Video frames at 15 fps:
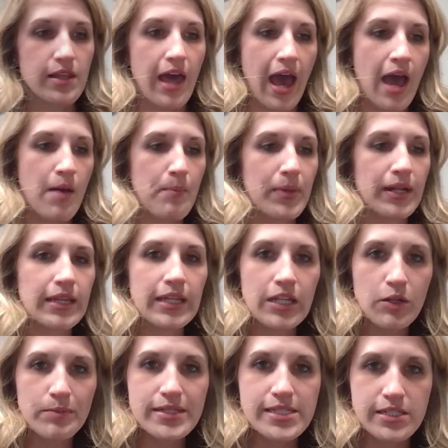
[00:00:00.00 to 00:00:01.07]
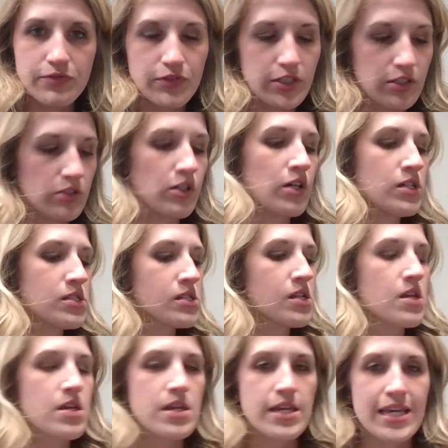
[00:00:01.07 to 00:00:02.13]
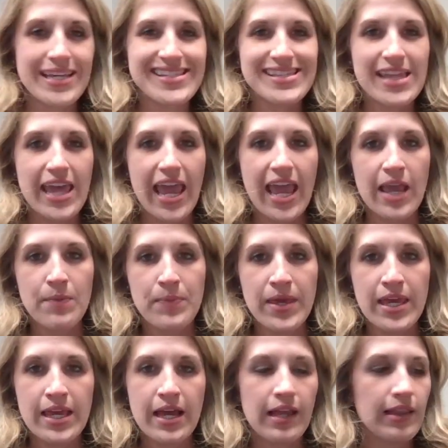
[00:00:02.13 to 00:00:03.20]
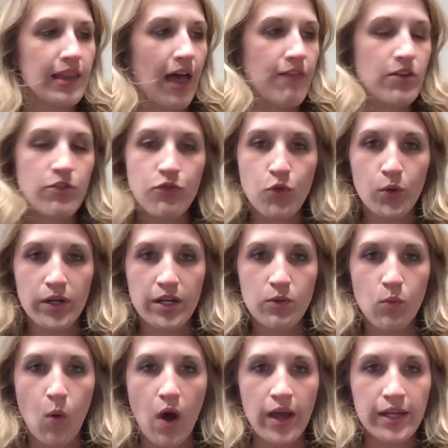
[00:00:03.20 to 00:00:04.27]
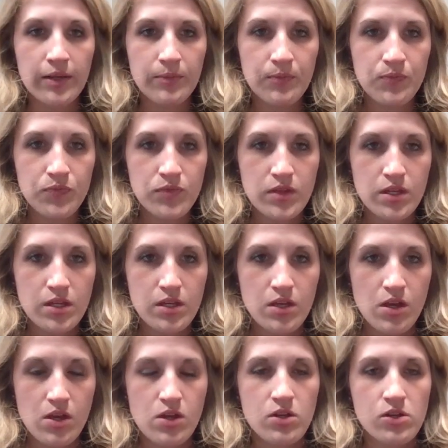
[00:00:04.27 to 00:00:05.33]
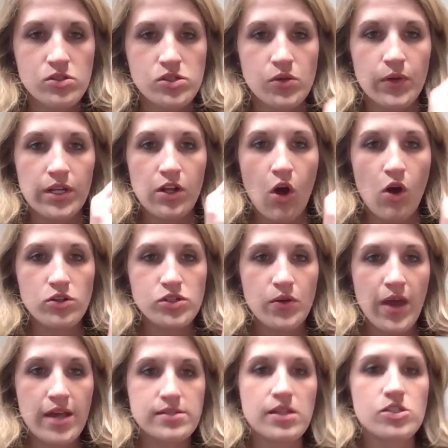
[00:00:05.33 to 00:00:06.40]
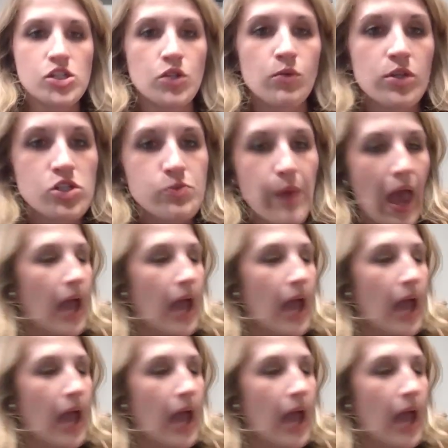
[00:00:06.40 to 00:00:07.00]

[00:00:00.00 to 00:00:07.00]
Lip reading: to that, but a little bit different in looks, is the AP1141. So it also has that 2-inch